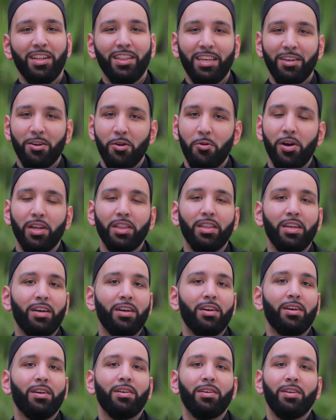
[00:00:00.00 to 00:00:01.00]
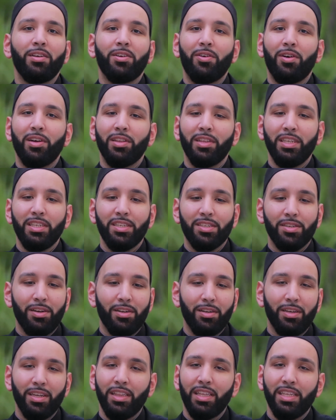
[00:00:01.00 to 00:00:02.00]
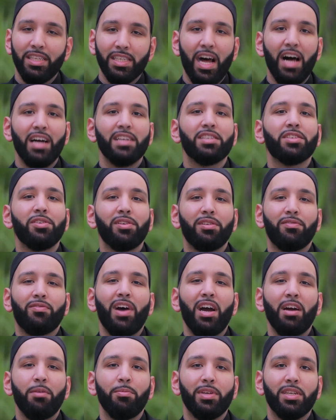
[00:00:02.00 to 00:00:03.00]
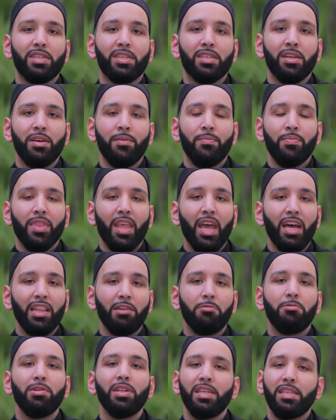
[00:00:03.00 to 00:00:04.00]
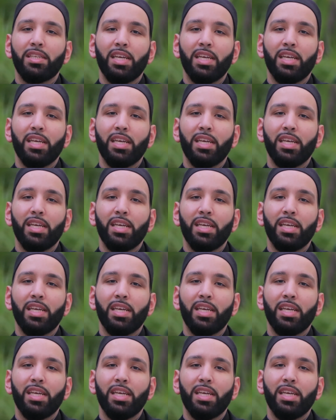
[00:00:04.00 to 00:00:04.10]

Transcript: And they go on there, you know, on these, on, in these hostile environments, and they really